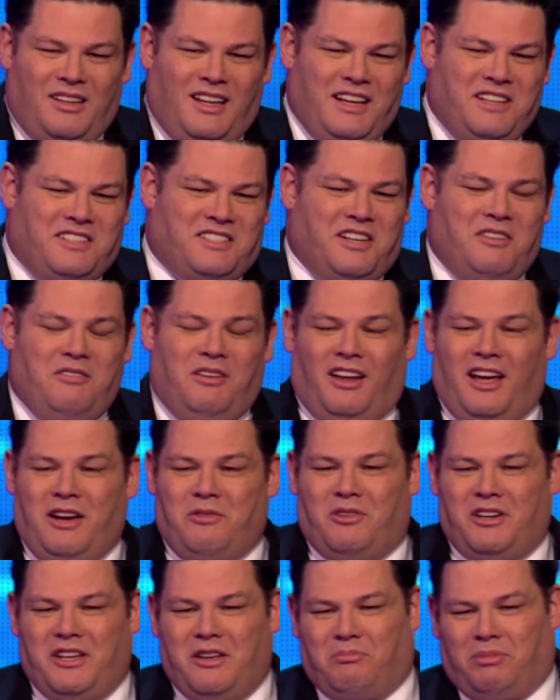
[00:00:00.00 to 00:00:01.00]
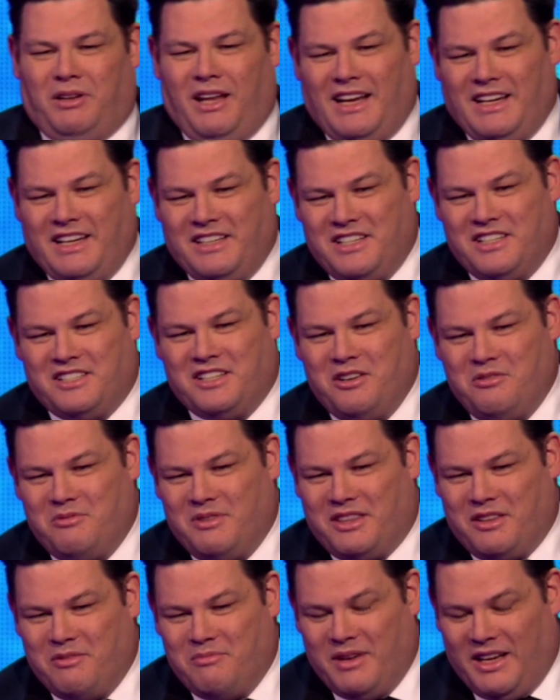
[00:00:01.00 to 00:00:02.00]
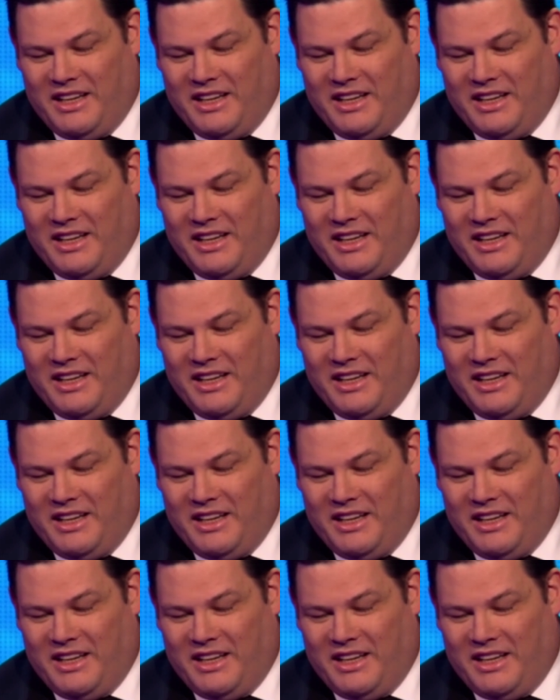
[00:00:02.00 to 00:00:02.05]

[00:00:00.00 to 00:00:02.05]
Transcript: Well, I do like what you're planning to do with the